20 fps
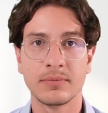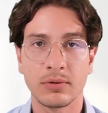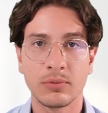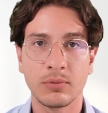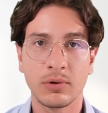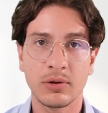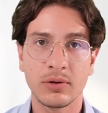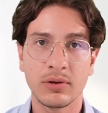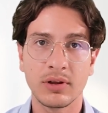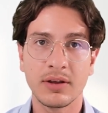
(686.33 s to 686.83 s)

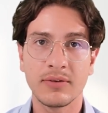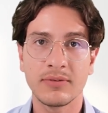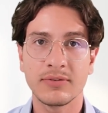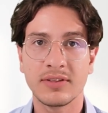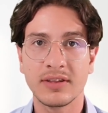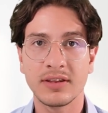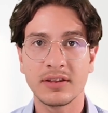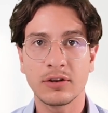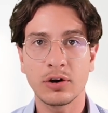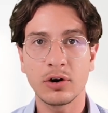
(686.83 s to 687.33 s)
Well, if
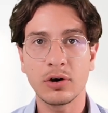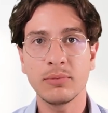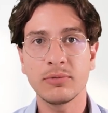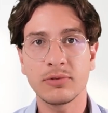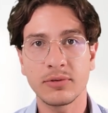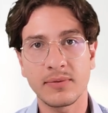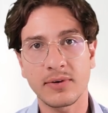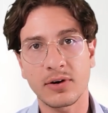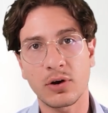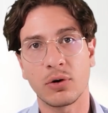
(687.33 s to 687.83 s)
the terms
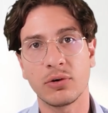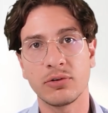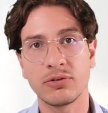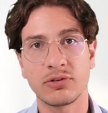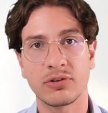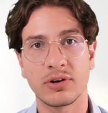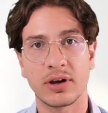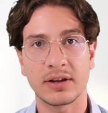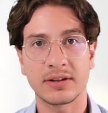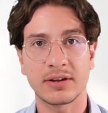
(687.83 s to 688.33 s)
of a
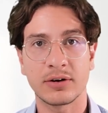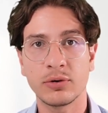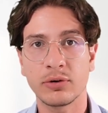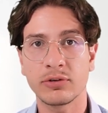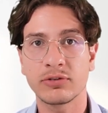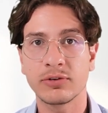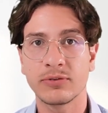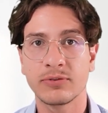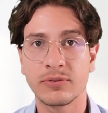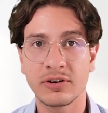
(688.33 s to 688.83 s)
contract are not
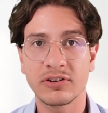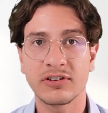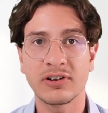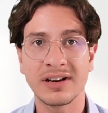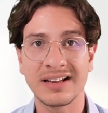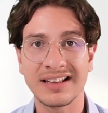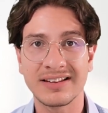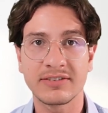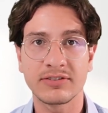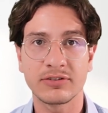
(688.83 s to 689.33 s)

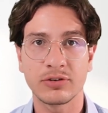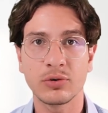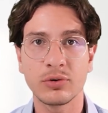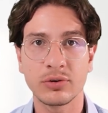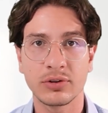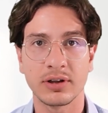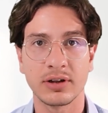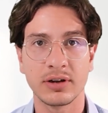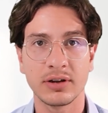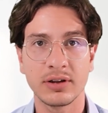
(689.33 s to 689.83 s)
sufficiently
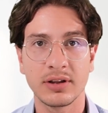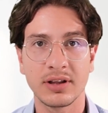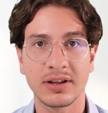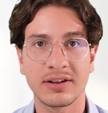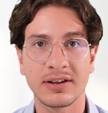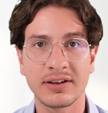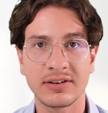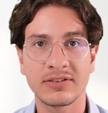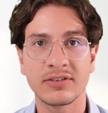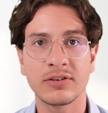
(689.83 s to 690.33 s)
certain,
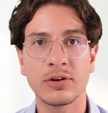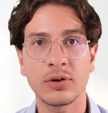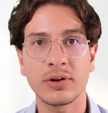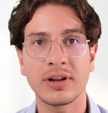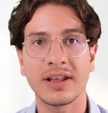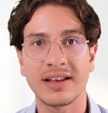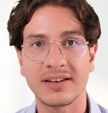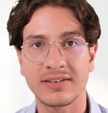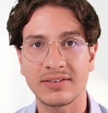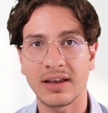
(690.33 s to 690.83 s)
if it's
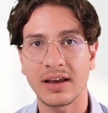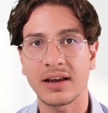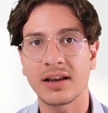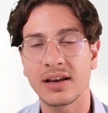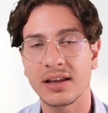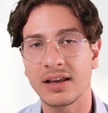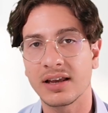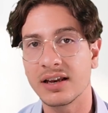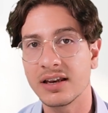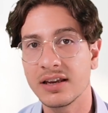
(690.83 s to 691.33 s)
not
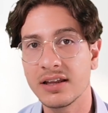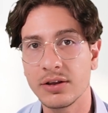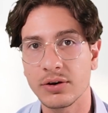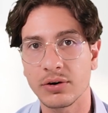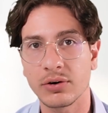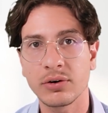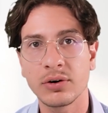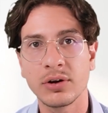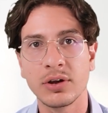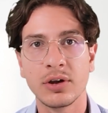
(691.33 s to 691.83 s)
exactly
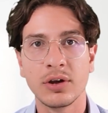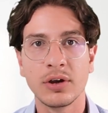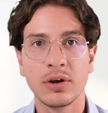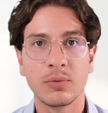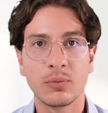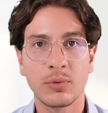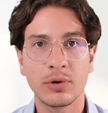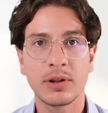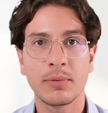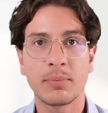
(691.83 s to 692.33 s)
clear
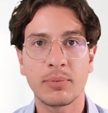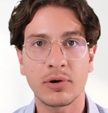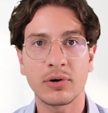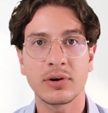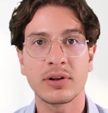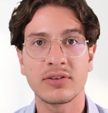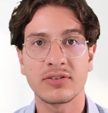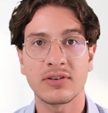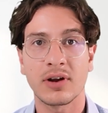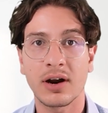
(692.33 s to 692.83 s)
what the
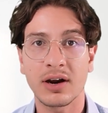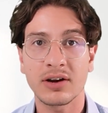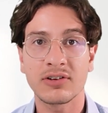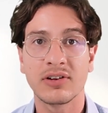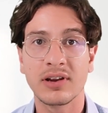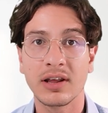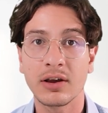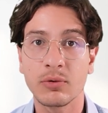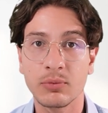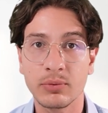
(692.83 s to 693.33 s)
parties are
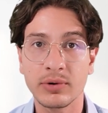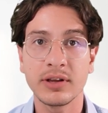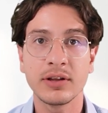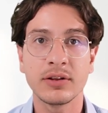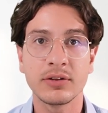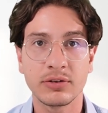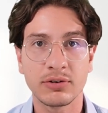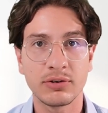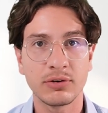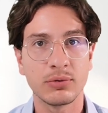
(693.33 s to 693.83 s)
actually
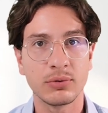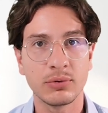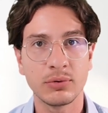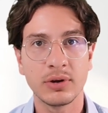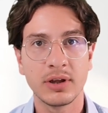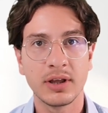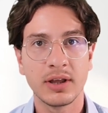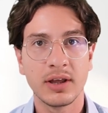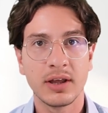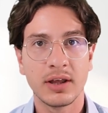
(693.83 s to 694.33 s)
agreeing to,
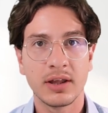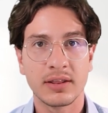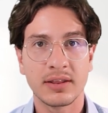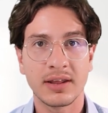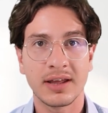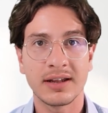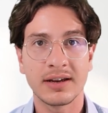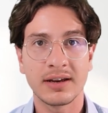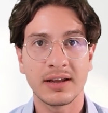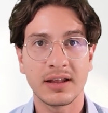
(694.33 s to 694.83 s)

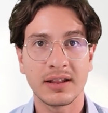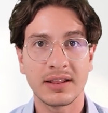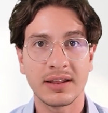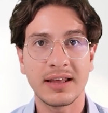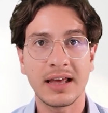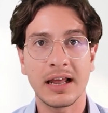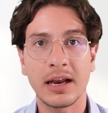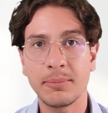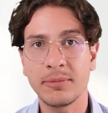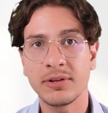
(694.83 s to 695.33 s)
then
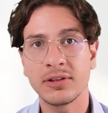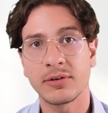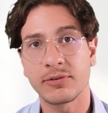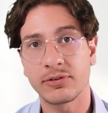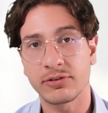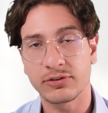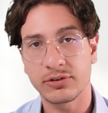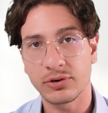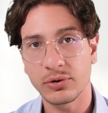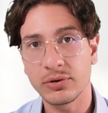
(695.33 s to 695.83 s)
the element of
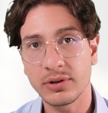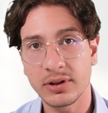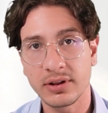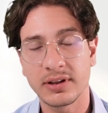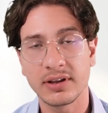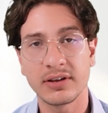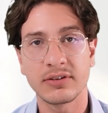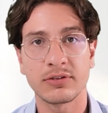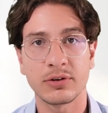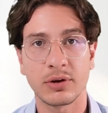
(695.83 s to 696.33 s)

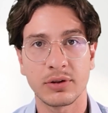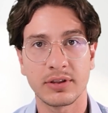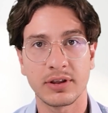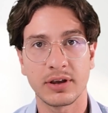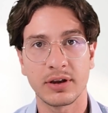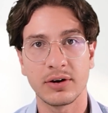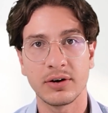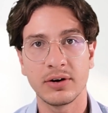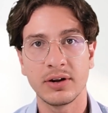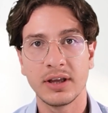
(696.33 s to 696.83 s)
certainty is not
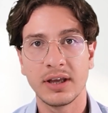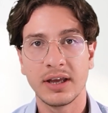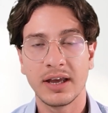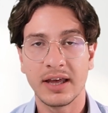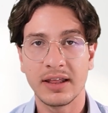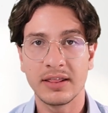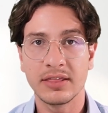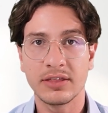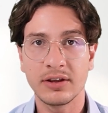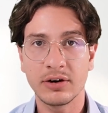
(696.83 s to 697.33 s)
there,
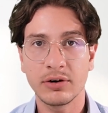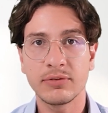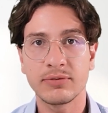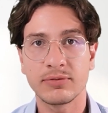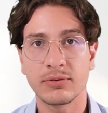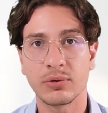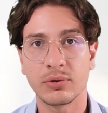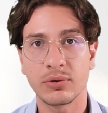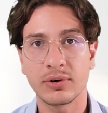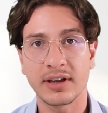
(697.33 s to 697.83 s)
and
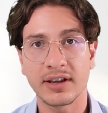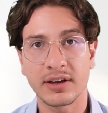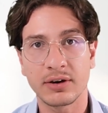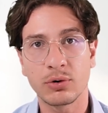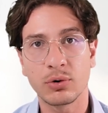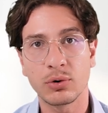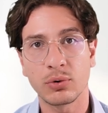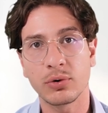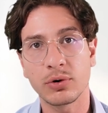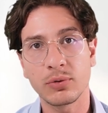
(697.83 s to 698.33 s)
therefore a
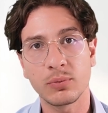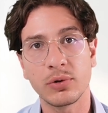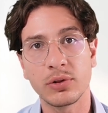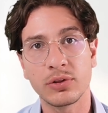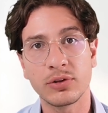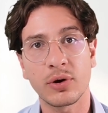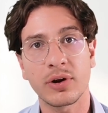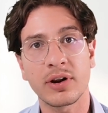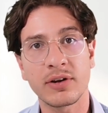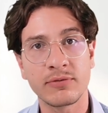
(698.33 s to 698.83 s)
court will
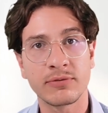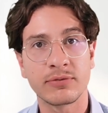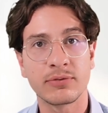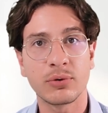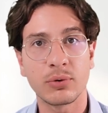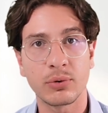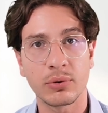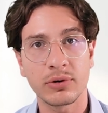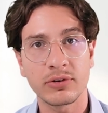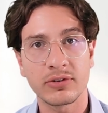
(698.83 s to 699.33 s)
not
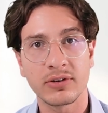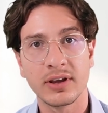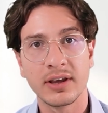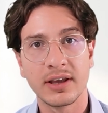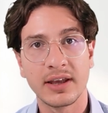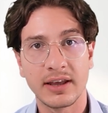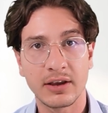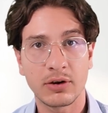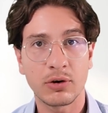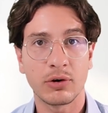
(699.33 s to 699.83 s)
enforce
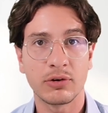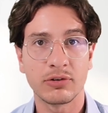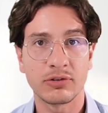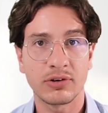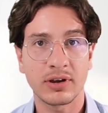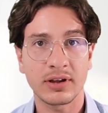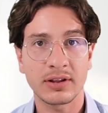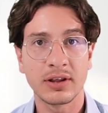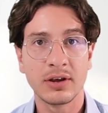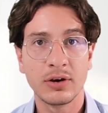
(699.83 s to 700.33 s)
a
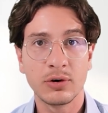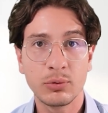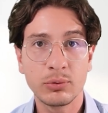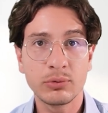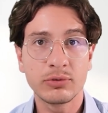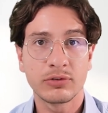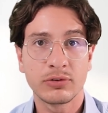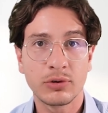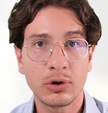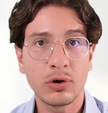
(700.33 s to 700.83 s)
contract
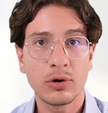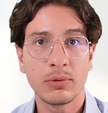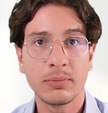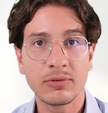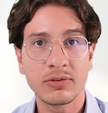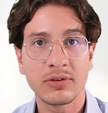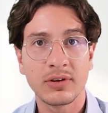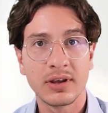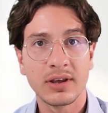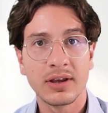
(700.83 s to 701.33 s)
whose
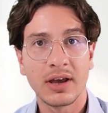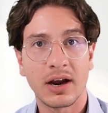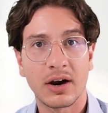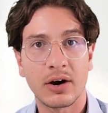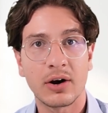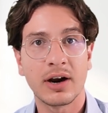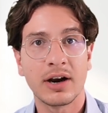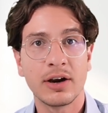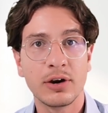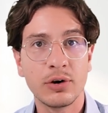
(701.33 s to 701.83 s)
terms
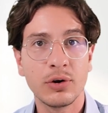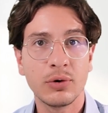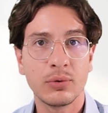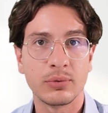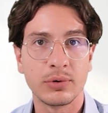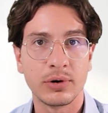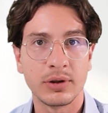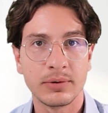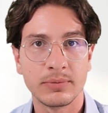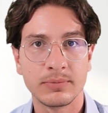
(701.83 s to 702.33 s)
are
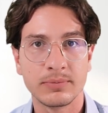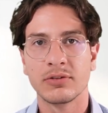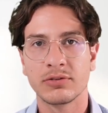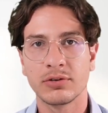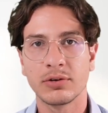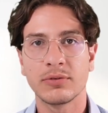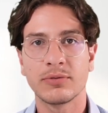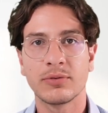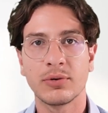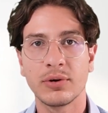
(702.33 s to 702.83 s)
unknown.
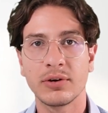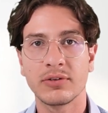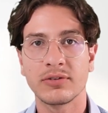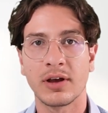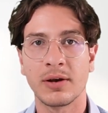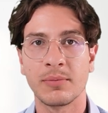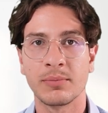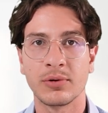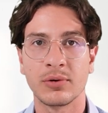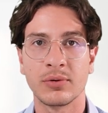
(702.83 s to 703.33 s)
So for
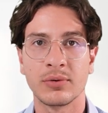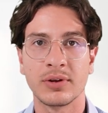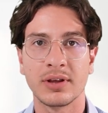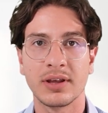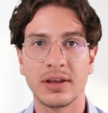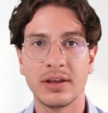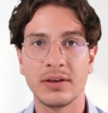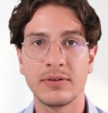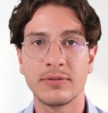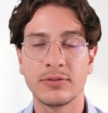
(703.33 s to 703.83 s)
example,
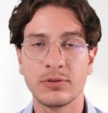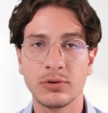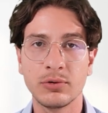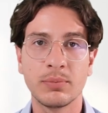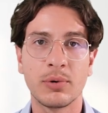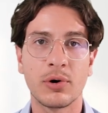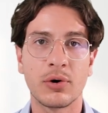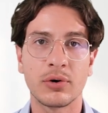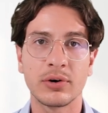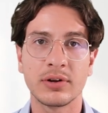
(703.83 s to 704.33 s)
if two
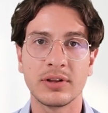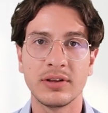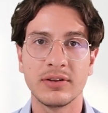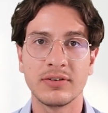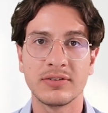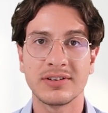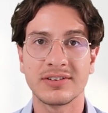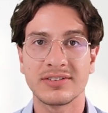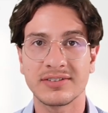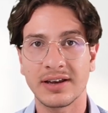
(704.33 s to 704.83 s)

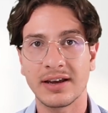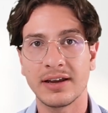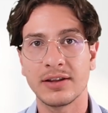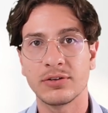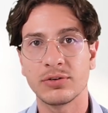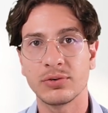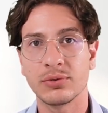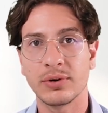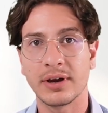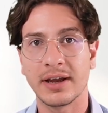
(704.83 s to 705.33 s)
parties decide
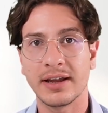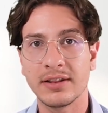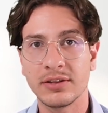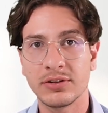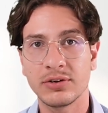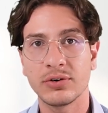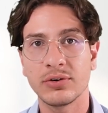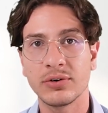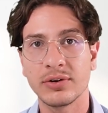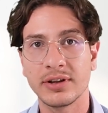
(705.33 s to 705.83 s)
to
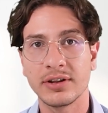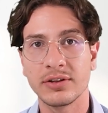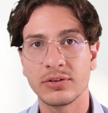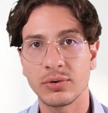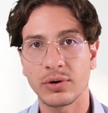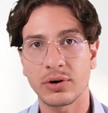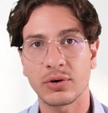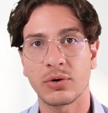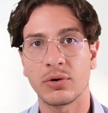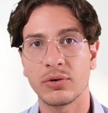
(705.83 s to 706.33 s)
enter
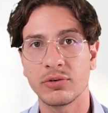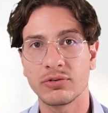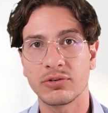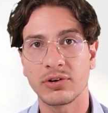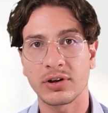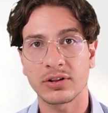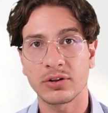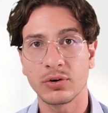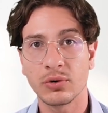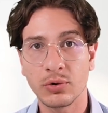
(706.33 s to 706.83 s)
into a
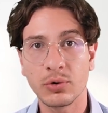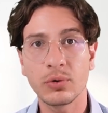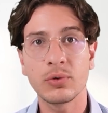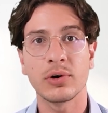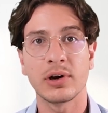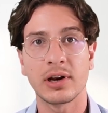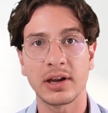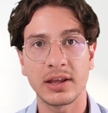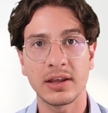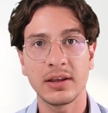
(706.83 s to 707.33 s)
contract
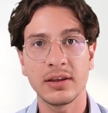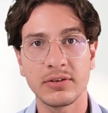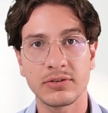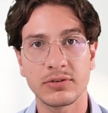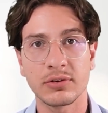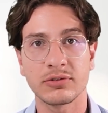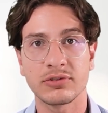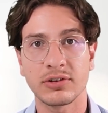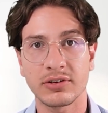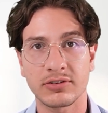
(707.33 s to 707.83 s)
orally,
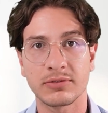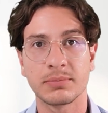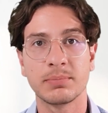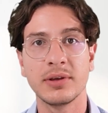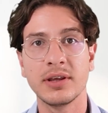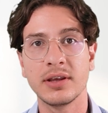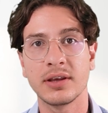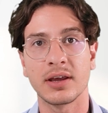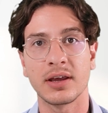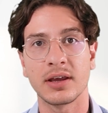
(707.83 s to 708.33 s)
so just
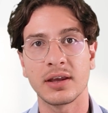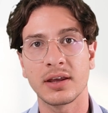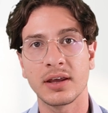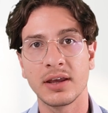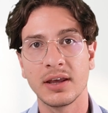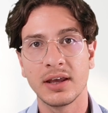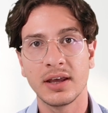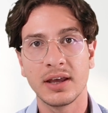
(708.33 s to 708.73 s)
speaking,